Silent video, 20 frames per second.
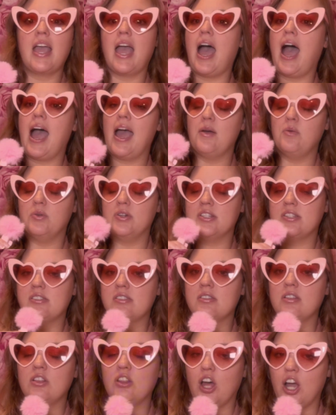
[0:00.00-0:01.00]
I was
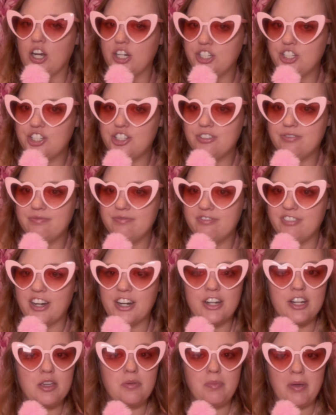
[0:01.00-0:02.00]
large,
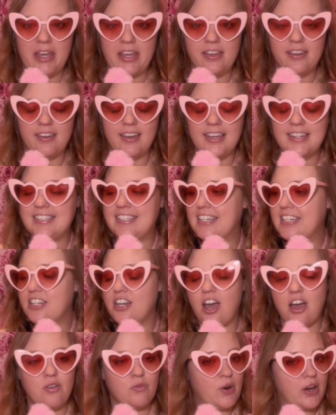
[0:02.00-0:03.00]
very big. I did
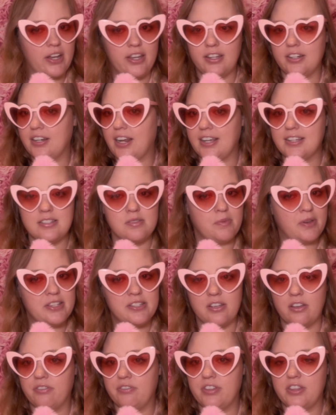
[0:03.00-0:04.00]
not recognize
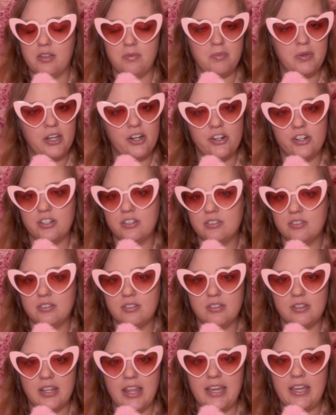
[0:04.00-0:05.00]
myself in the mirror.
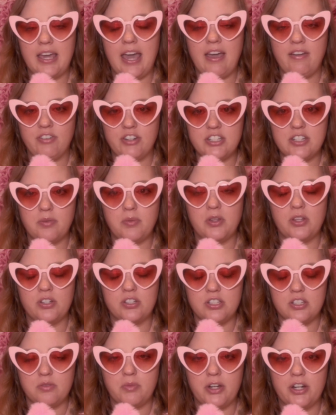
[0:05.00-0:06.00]
Like every time I looked
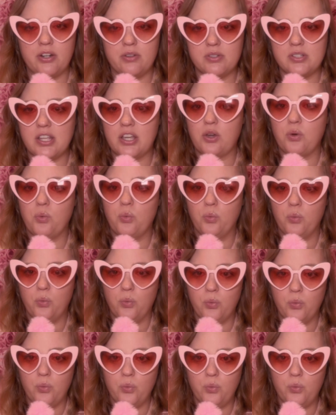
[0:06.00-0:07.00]
in the mirror, I was like,
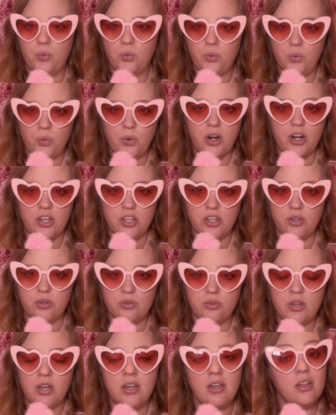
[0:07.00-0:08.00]
who are
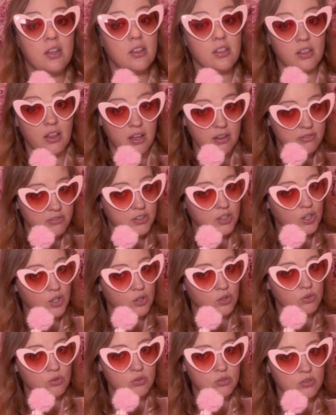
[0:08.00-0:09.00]
you? Love
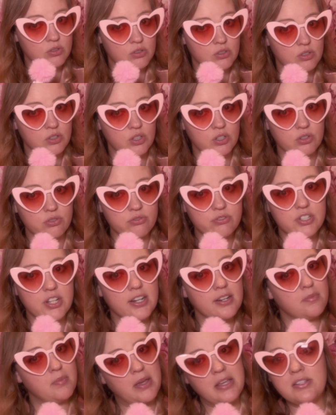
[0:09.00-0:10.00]
you. You've done
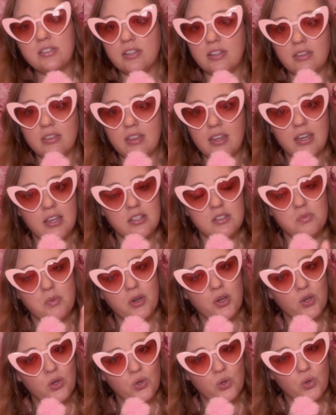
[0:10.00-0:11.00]
amazing things,
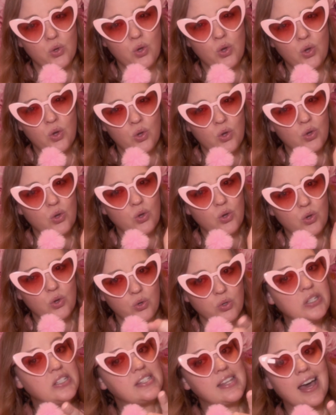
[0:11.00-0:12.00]
but
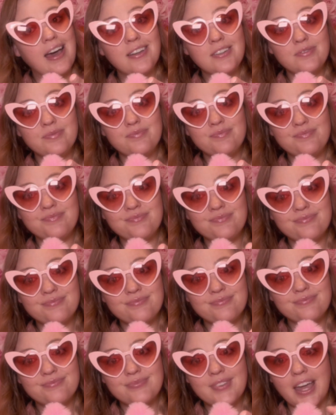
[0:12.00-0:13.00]
who is that?
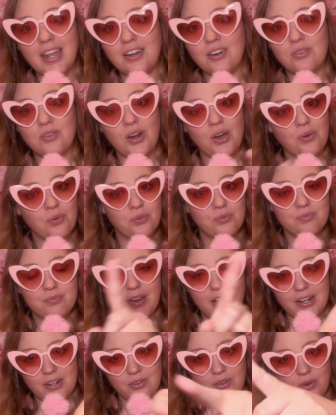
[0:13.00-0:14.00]
I don't know.
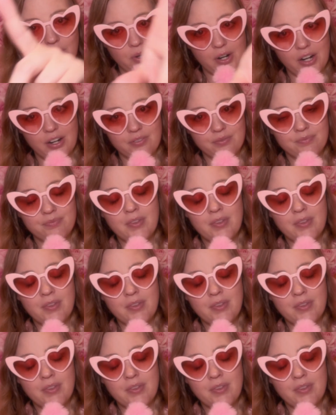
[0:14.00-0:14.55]
I don't know her.